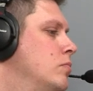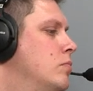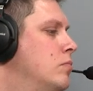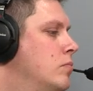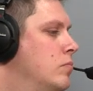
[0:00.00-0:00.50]

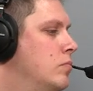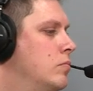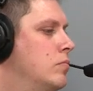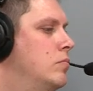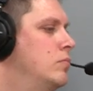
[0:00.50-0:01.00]

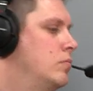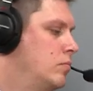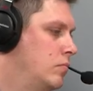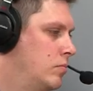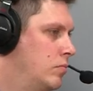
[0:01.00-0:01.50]

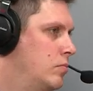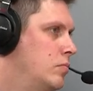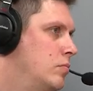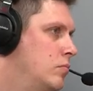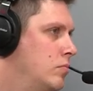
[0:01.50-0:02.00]

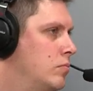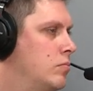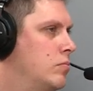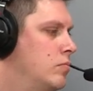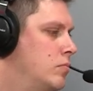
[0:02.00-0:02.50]

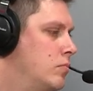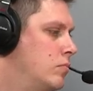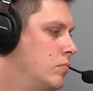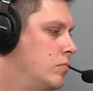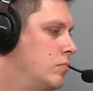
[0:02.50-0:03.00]

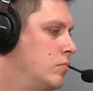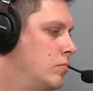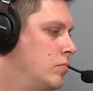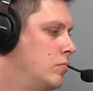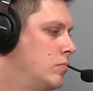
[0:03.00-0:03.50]

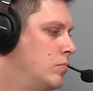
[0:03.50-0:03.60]
(silent)